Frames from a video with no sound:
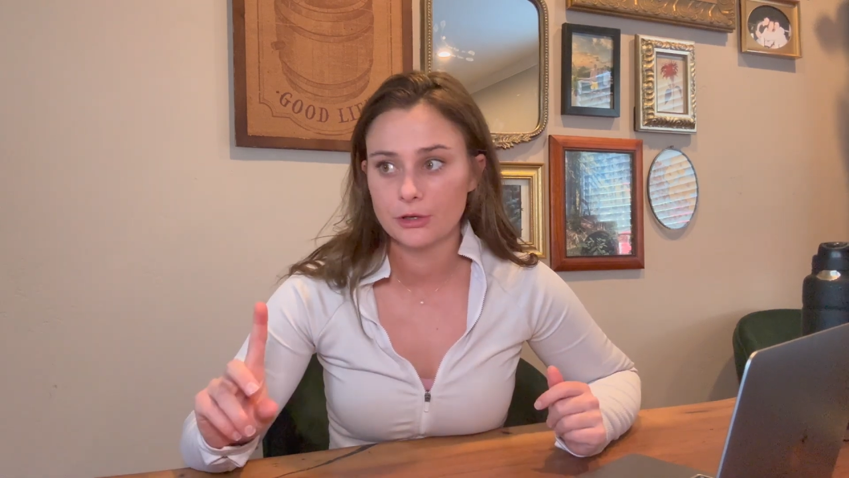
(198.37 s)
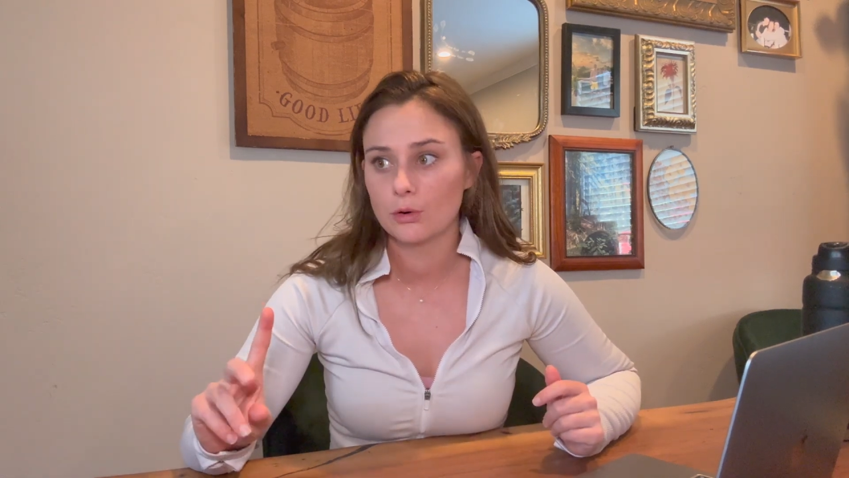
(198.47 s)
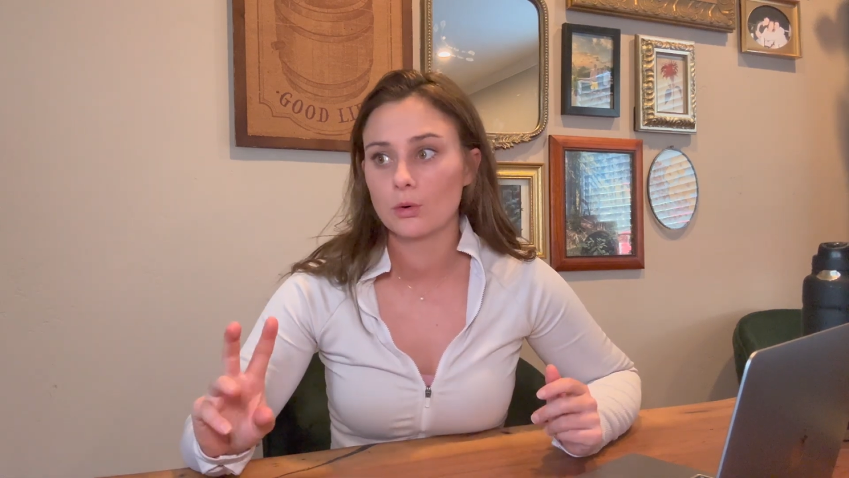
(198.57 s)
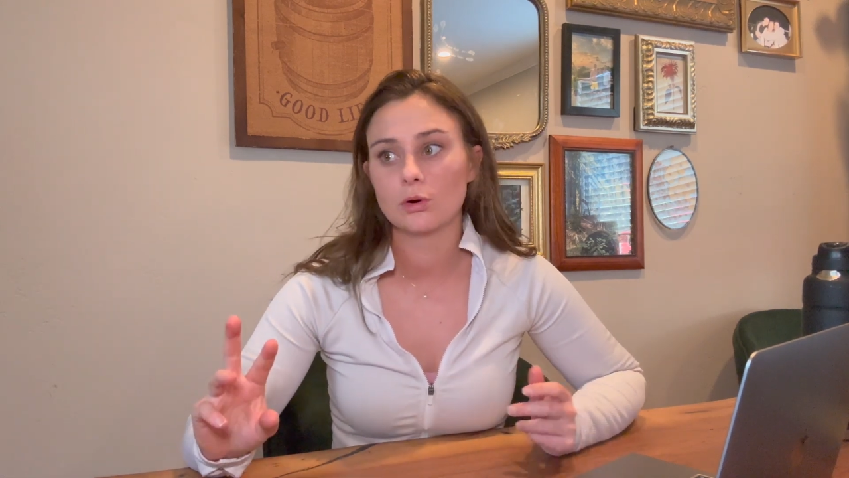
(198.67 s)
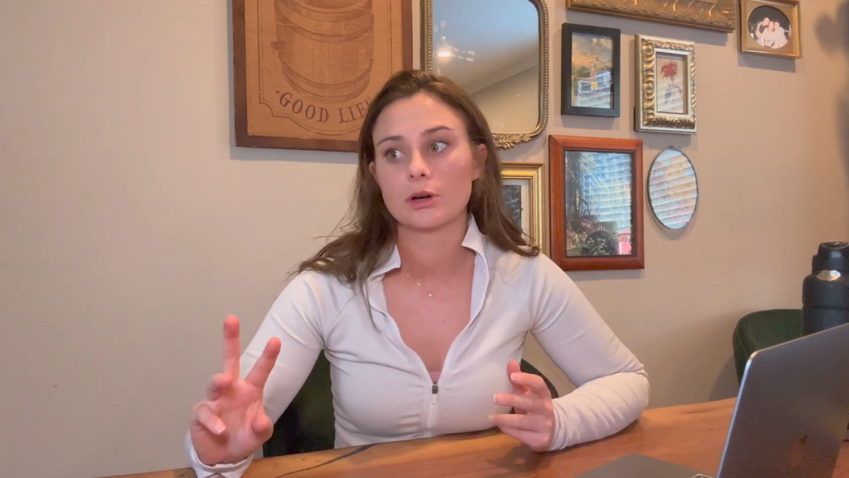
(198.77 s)

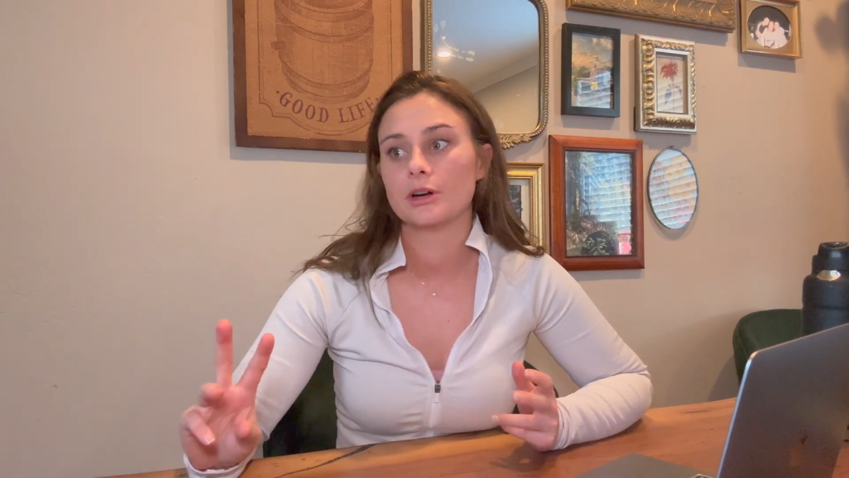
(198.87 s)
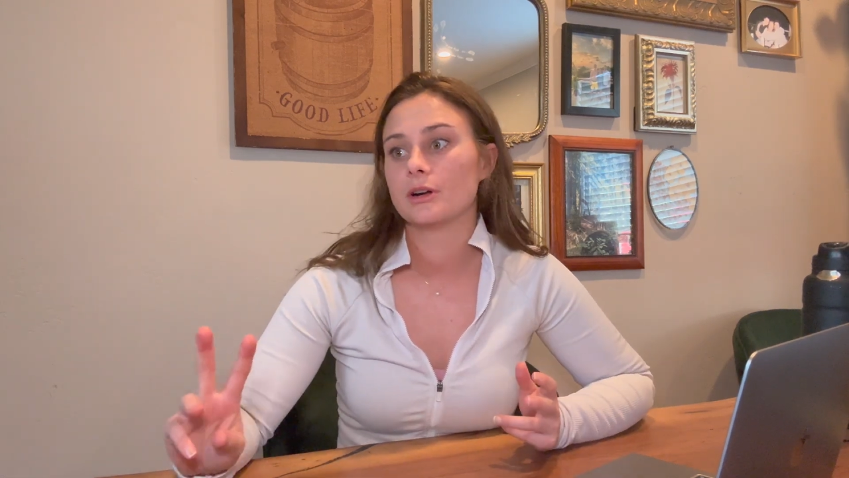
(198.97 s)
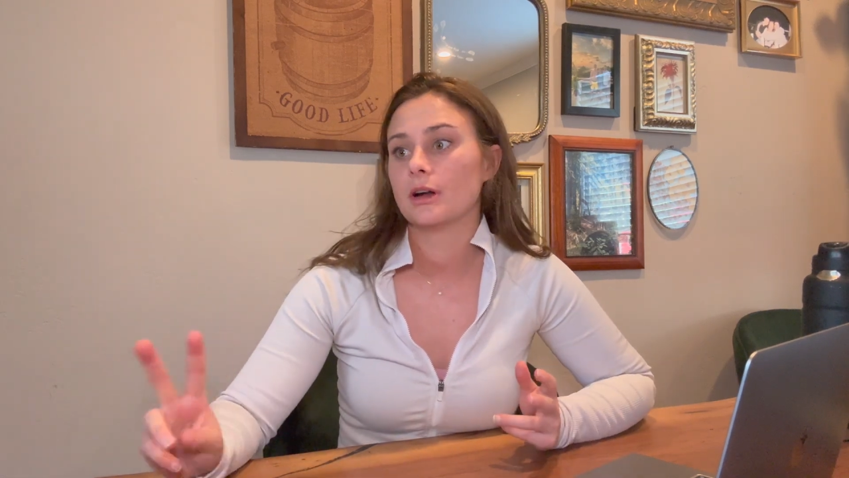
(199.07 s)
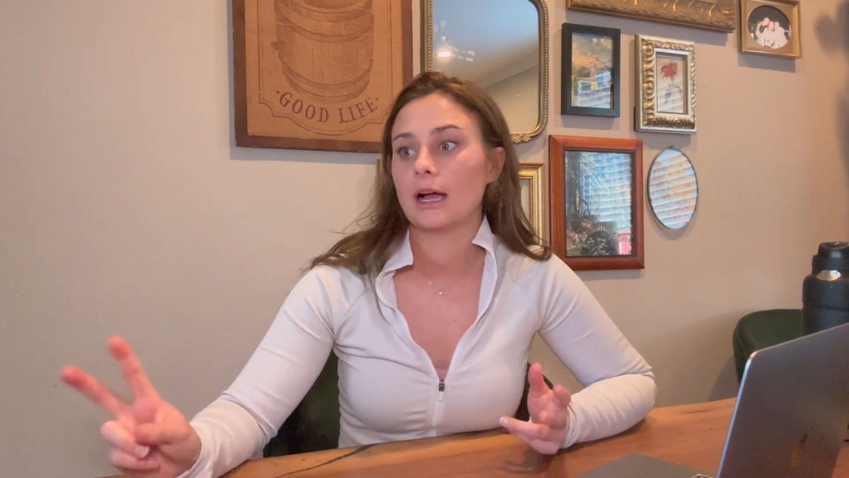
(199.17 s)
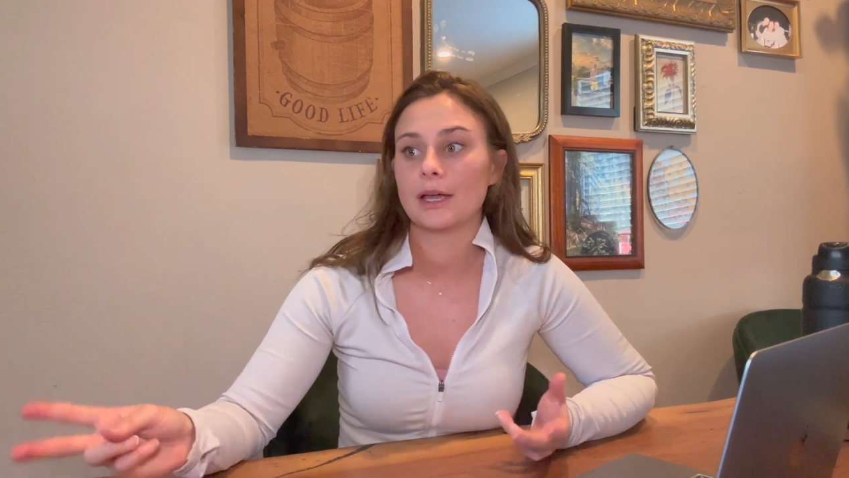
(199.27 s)

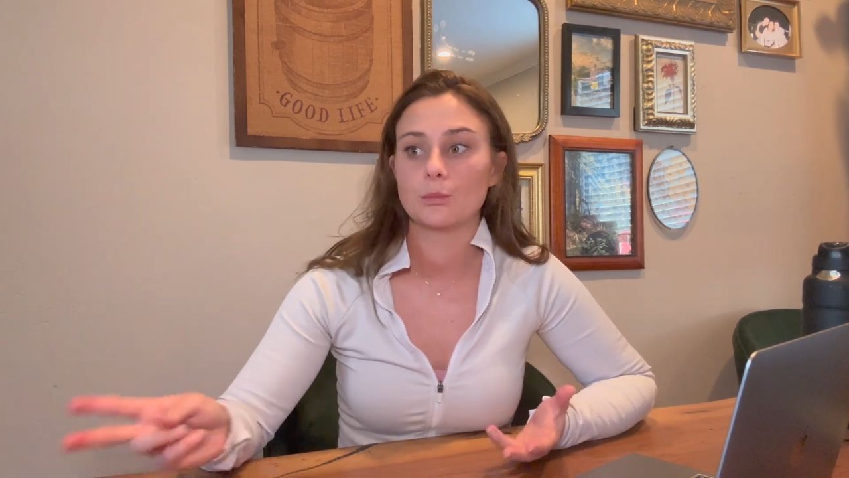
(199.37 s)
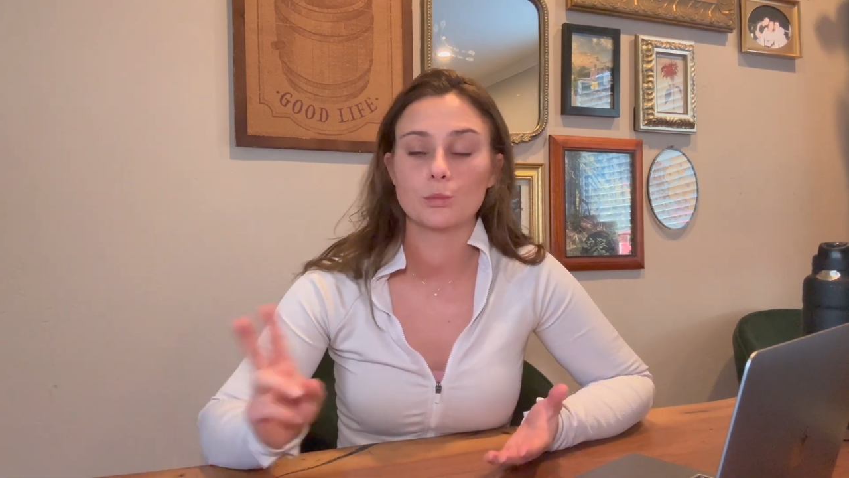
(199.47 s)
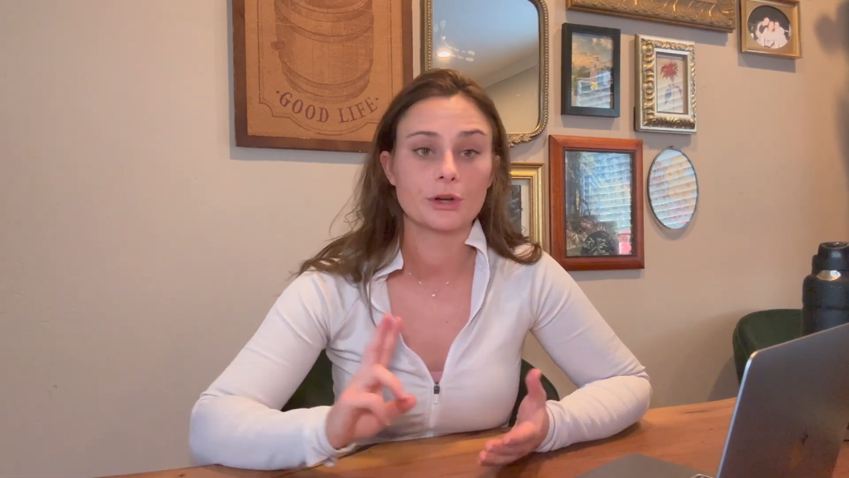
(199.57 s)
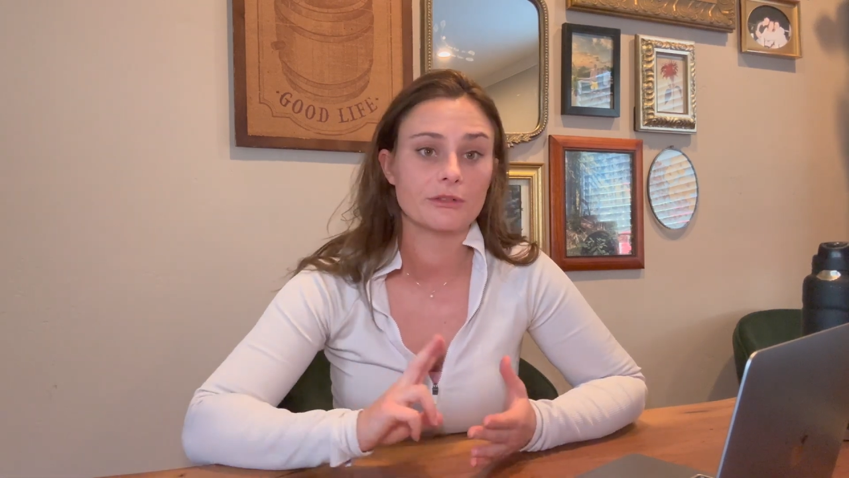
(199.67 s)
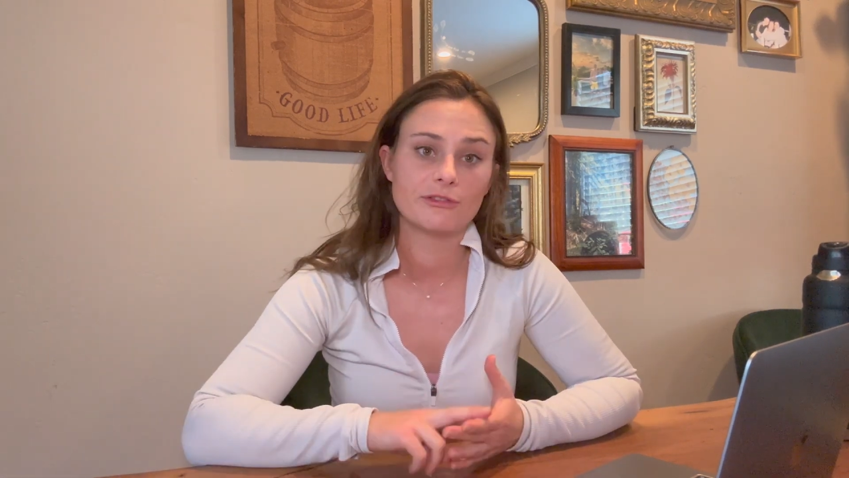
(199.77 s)
or I wouldn't